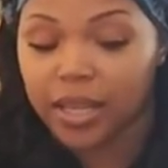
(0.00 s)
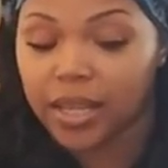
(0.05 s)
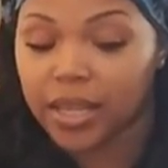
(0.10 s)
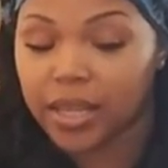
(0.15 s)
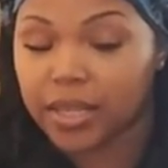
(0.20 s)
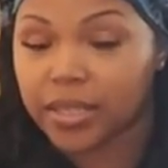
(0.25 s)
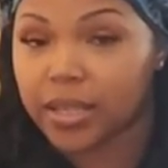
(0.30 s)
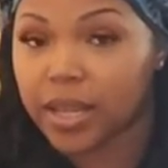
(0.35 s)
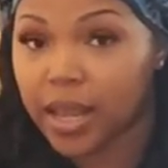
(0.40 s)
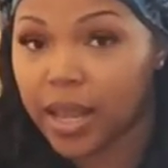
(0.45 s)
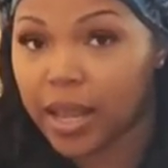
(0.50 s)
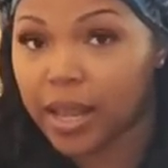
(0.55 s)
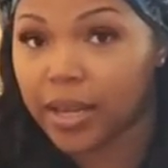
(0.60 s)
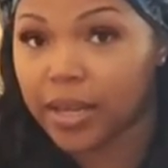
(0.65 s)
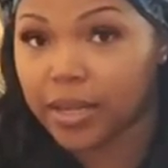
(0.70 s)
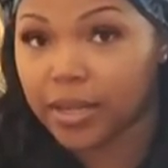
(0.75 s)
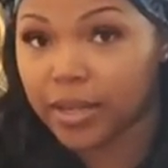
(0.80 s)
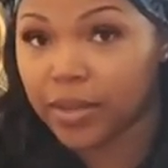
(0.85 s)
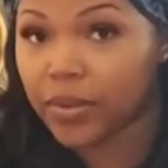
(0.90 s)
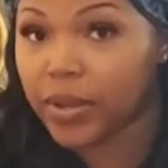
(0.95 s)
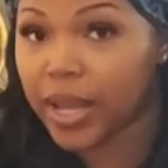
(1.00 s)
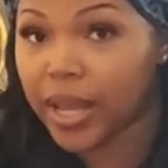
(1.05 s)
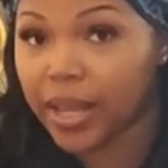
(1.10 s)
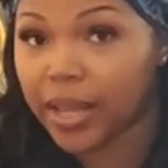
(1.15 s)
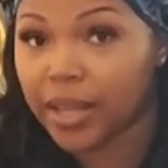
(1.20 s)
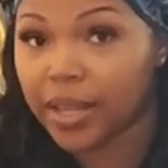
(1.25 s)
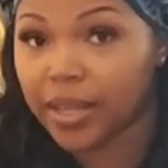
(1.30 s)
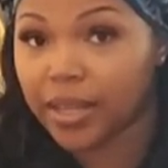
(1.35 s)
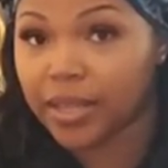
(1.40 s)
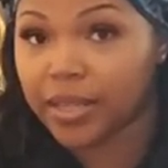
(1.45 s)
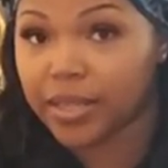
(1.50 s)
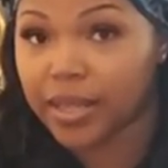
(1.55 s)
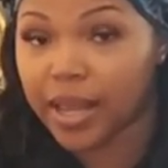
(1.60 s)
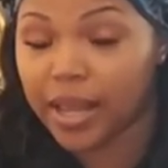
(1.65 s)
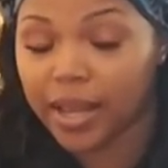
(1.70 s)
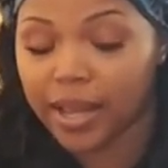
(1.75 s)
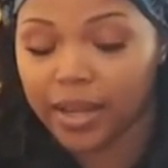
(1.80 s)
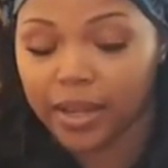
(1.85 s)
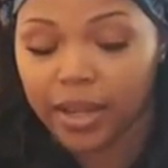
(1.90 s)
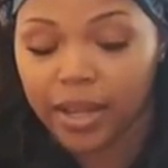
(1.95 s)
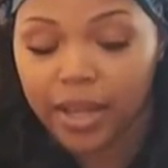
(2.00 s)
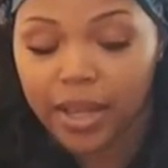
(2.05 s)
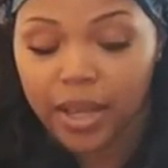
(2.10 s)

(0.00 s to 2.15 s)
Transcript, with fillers: It's that. Okay, it's that.